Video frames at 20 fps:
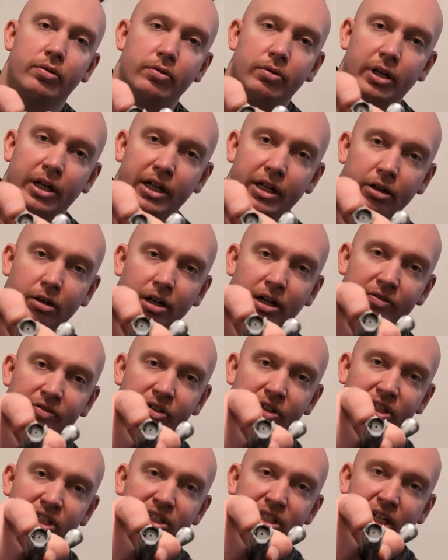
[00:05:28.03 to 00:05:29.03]
right here off
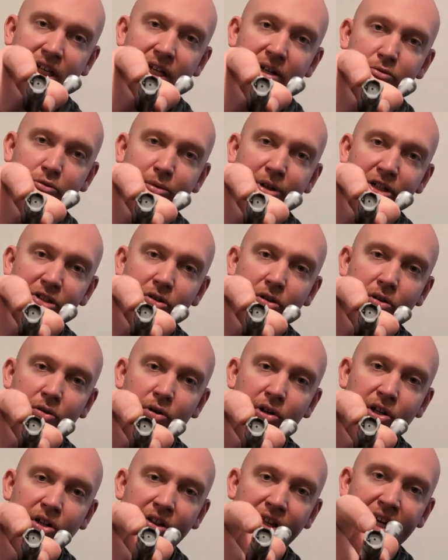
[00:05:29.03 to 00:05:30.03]
to the side. I'm going to make sure I
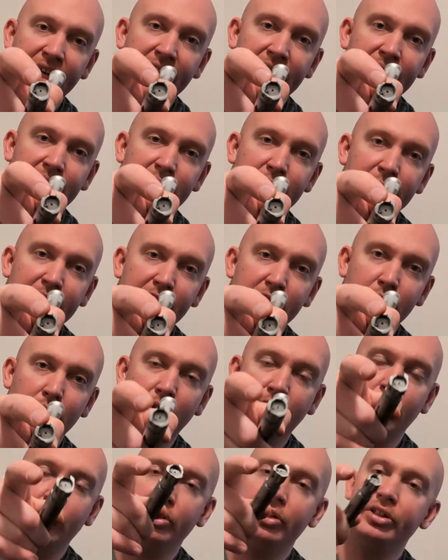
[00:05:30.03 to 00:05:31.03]
oil that, make sure
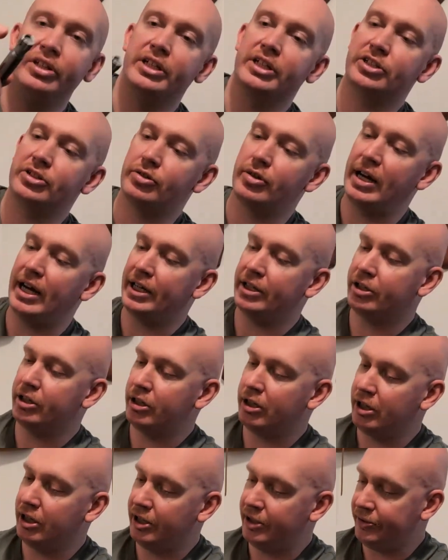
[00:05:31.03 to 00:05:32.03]
I oil the
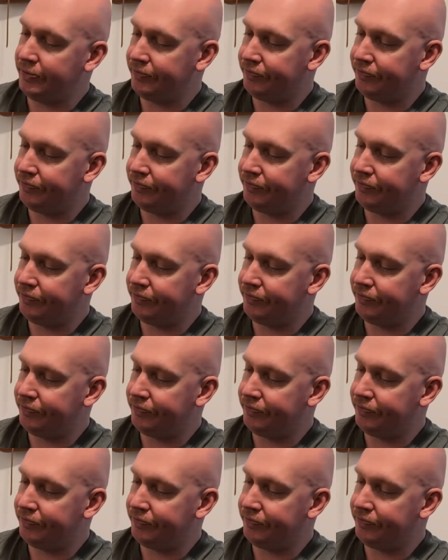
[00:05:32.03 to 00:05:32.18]
extractor,